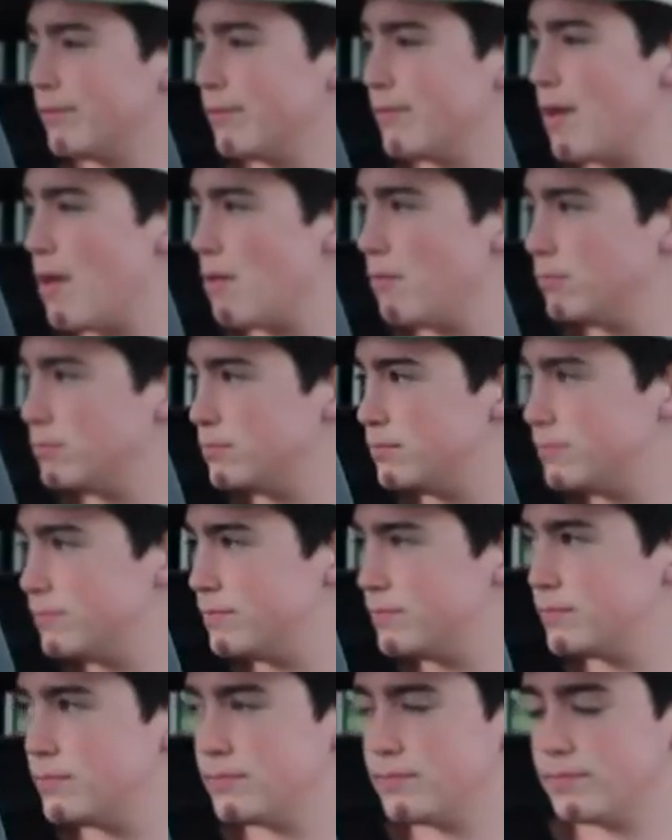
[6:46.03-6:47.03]

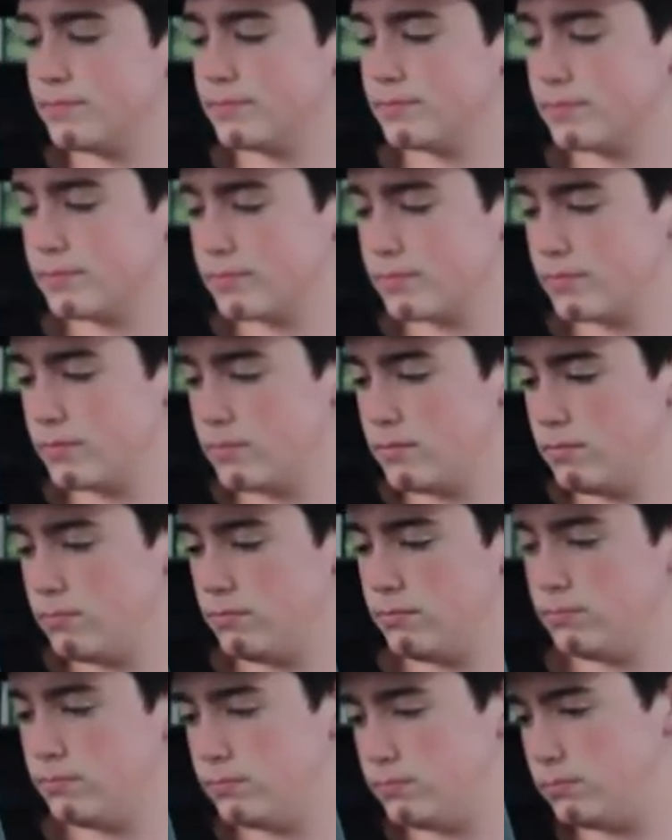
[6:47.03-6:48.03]

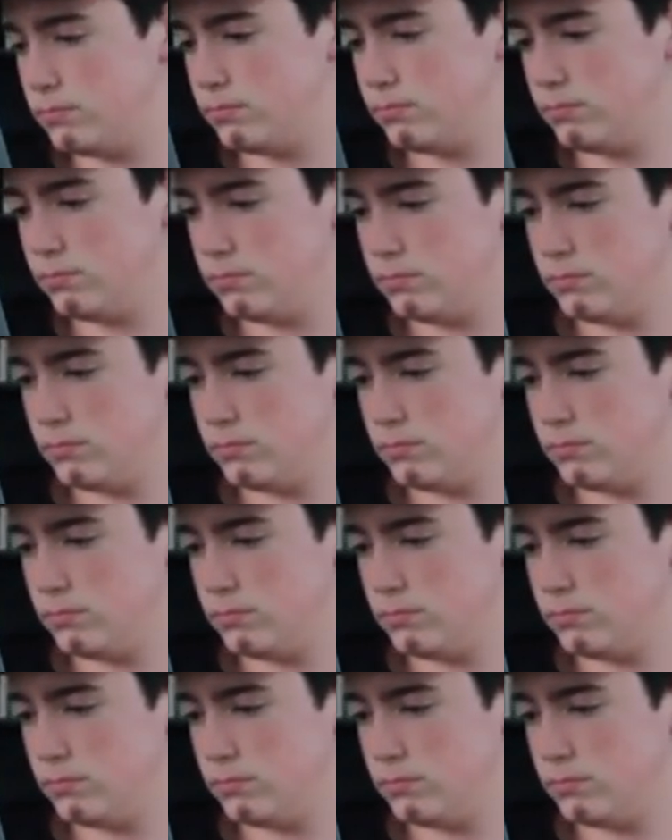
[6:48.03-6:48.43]
(not speaking)